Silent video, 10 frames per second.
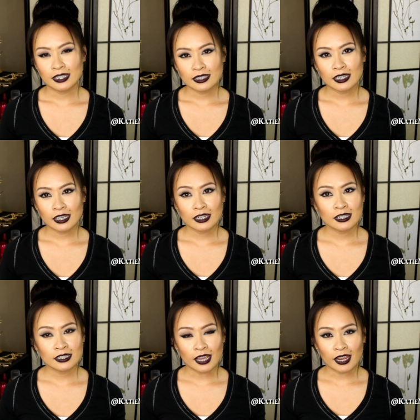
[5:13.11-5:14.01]
and since it
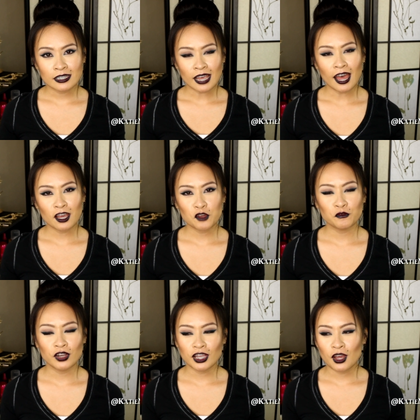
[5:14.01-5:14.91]
is a
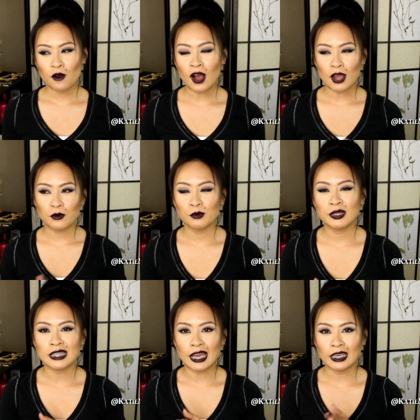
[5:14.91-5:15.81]
tag video, I
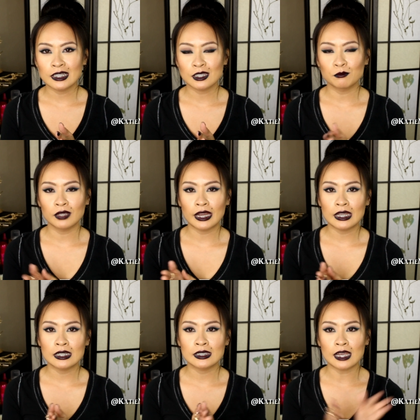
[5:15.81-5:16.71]
will be tagging some
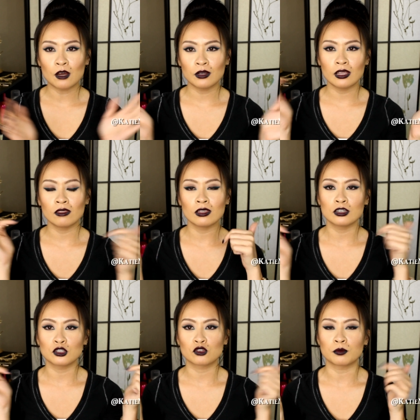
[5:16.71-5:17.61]
ladies down in
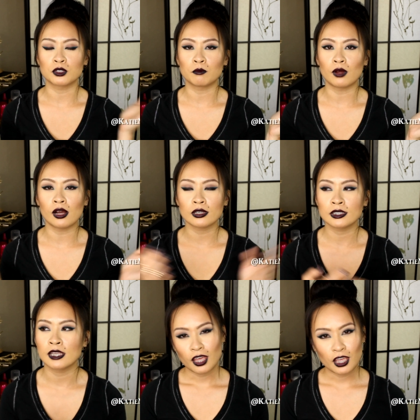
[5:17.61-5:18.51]
the description
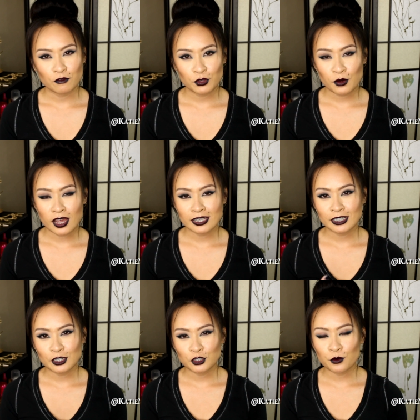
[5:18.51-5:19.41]
box. If you
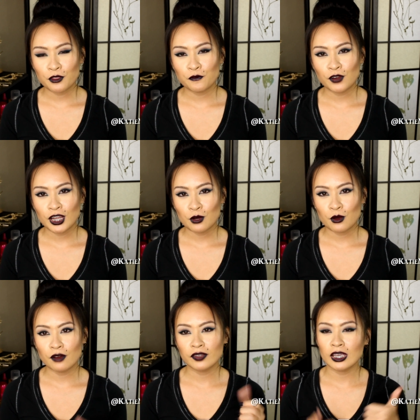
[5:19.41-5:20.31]
guys enjoyed the
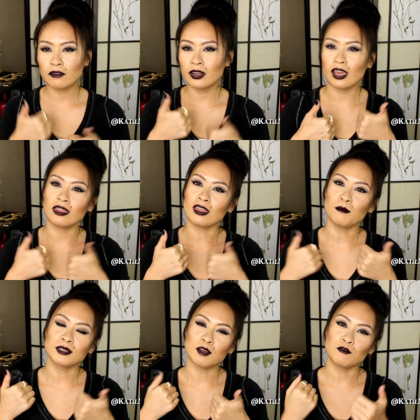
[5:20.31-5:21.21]
video, go and give it a
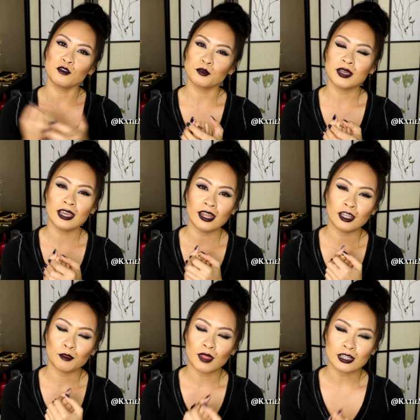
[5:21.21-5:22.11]
thumbs up for me
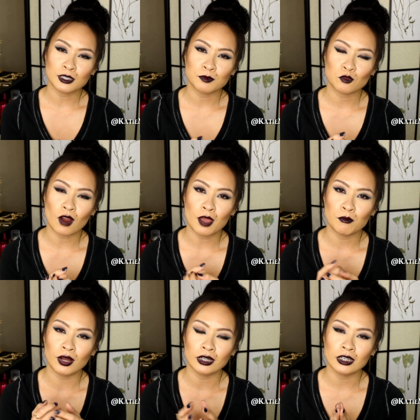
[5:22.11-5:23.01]
and hit that
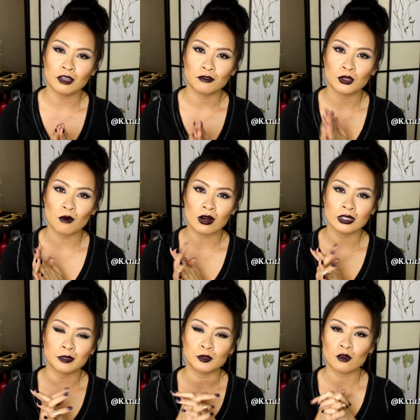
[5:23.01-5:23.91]
subscribe button if you
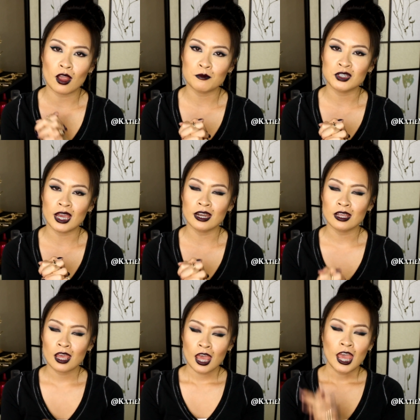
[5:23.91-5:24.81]
aren't subscribed
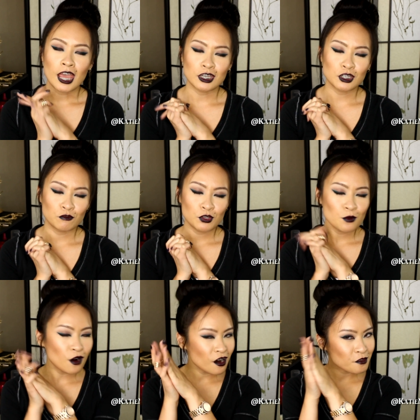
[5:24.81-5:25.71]
yet. And if
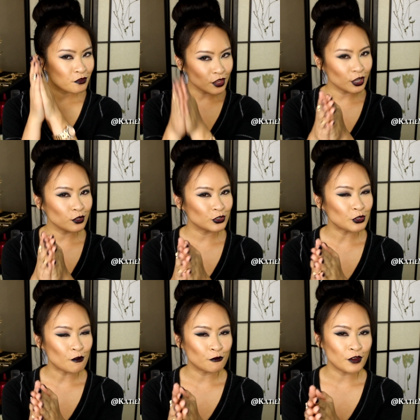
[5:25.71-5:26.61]
you are, thank you
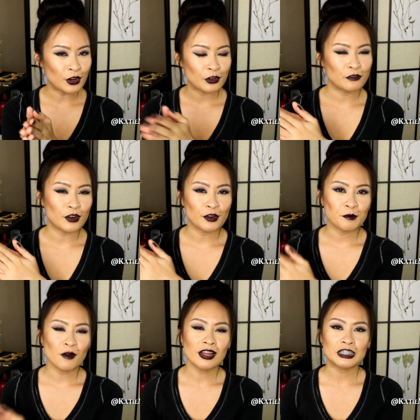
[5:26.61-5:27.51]
so very,
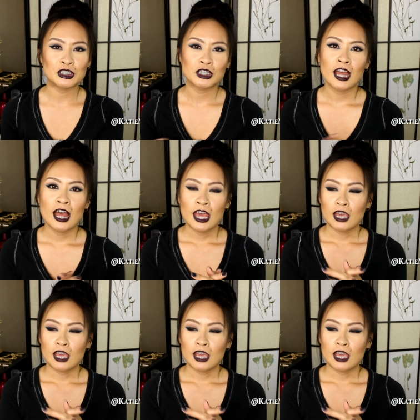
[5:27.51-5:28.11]
very much.